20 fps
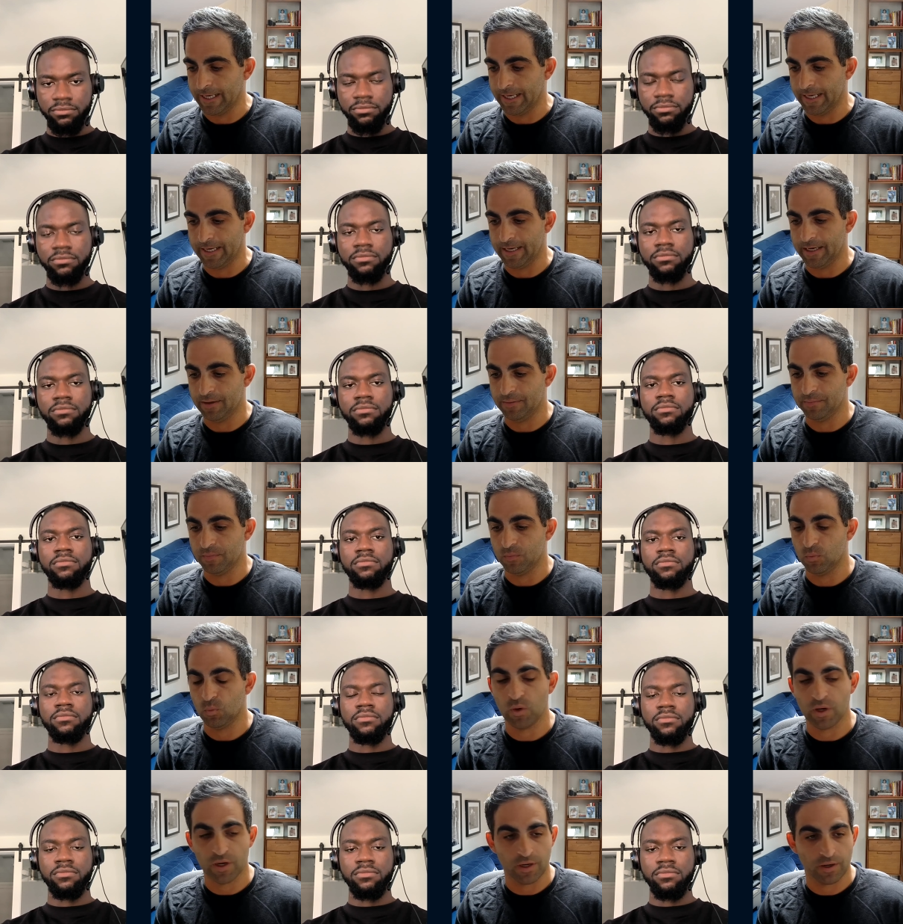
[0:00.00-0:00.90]

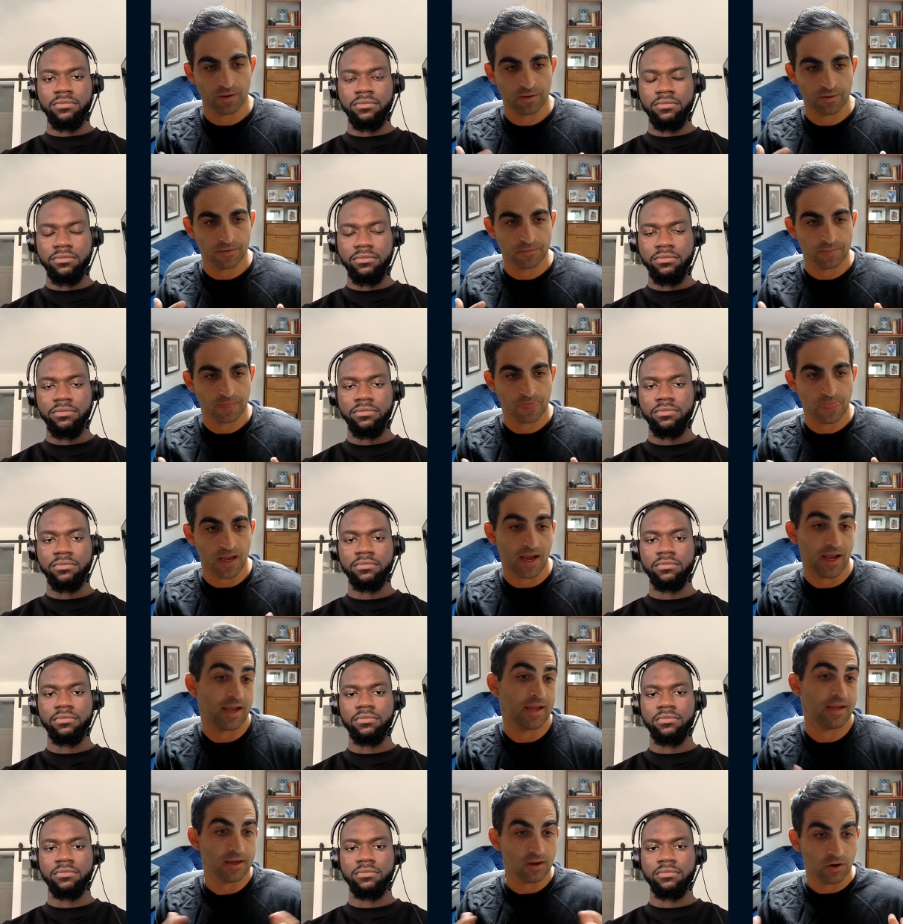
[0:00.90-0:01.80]
Speaker 1: um, where
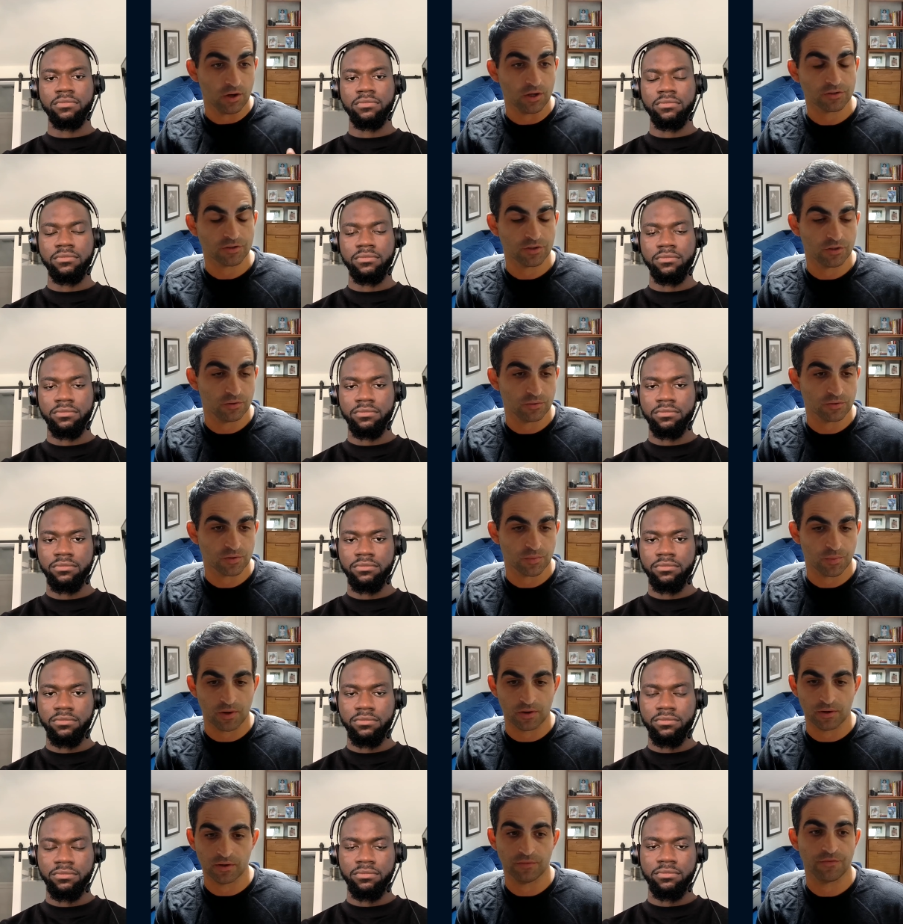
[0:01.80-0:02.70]
I also
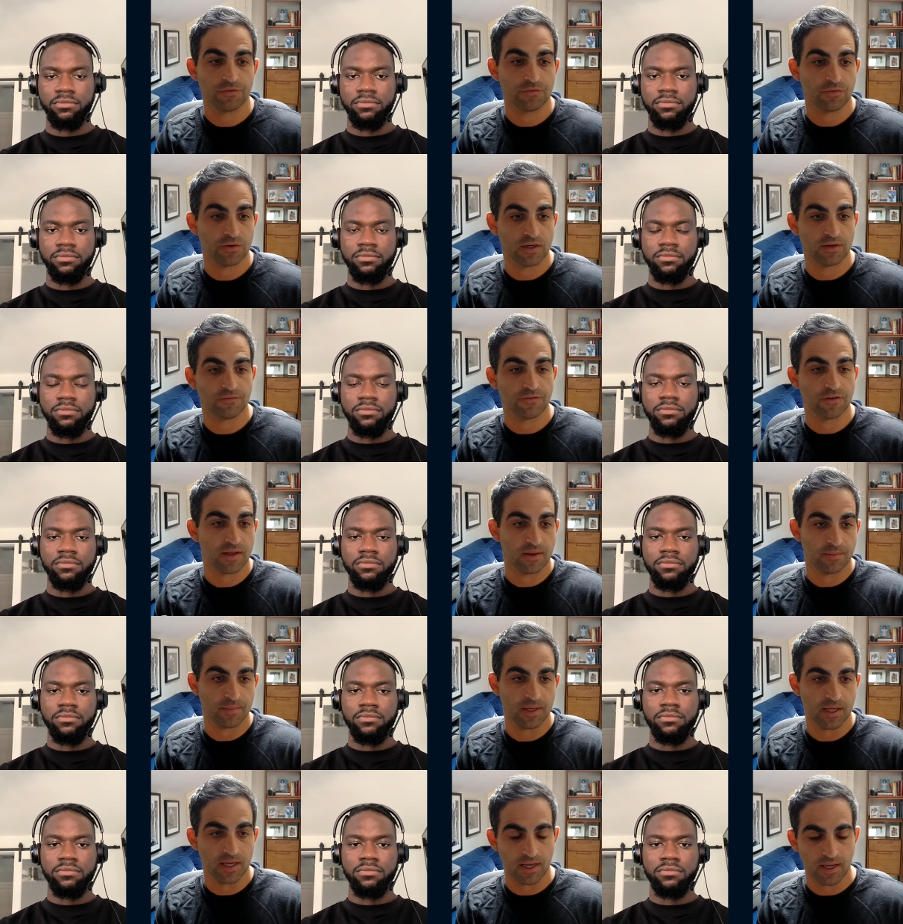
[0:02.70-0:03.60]
was a part of three
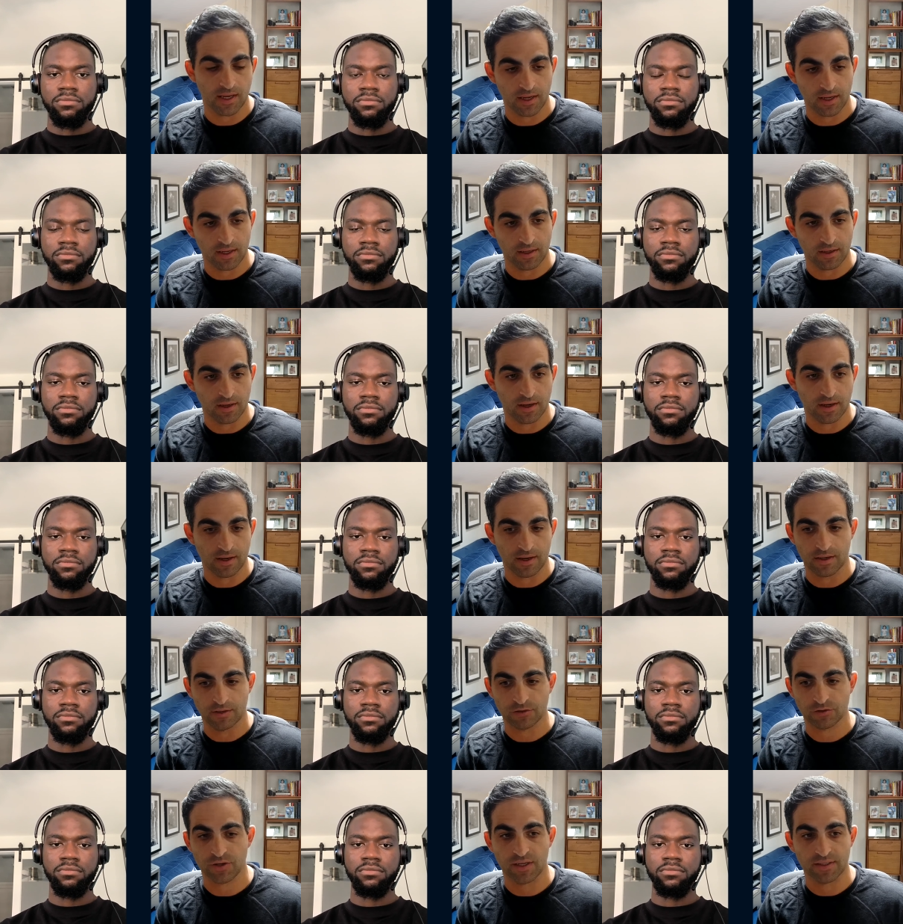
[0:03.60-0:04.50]
different M and A
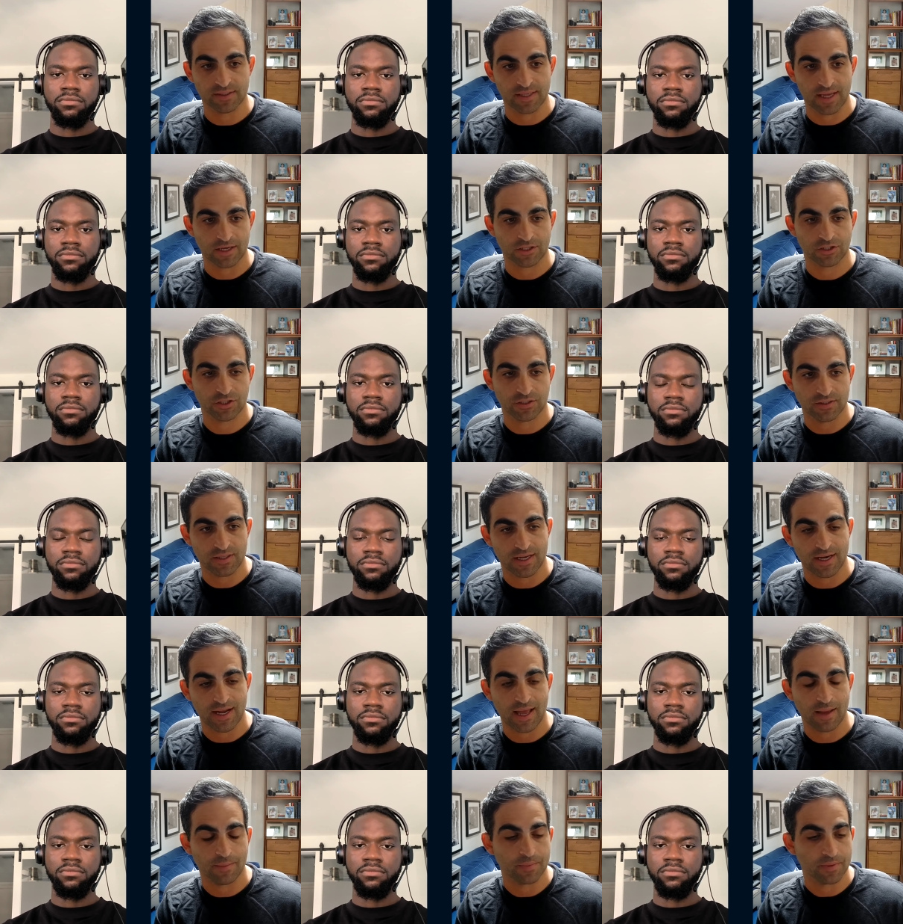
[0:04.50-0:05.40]
uh,
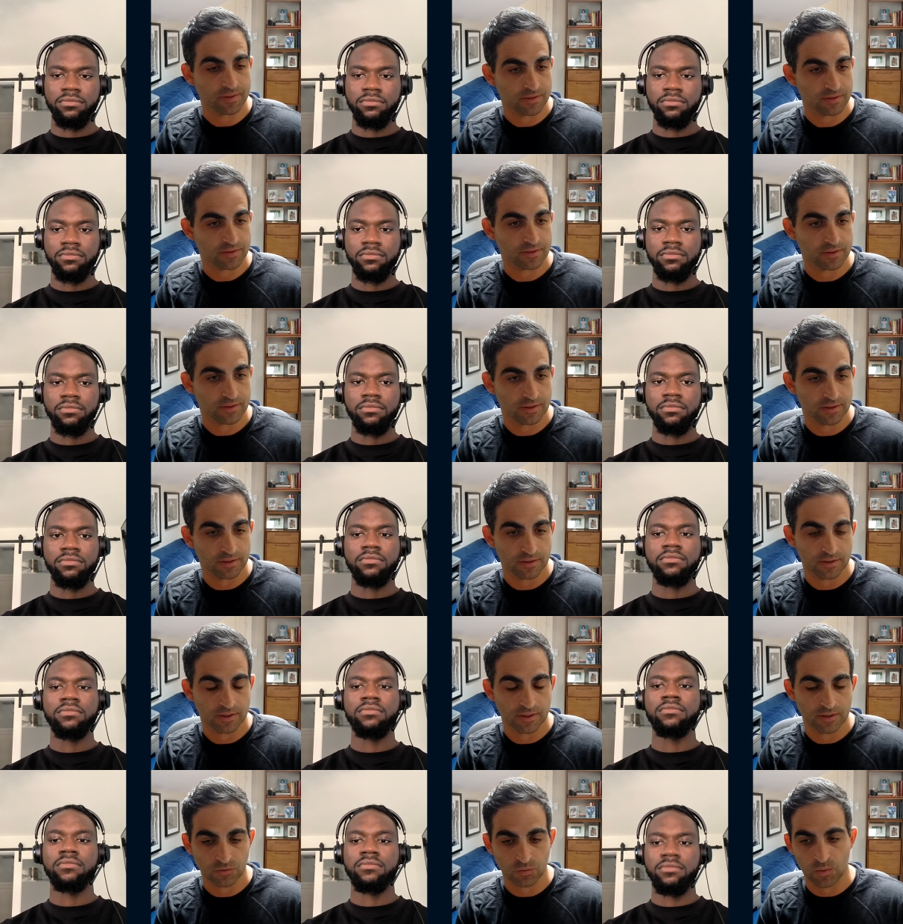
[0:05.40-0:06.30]
transactions that happened um,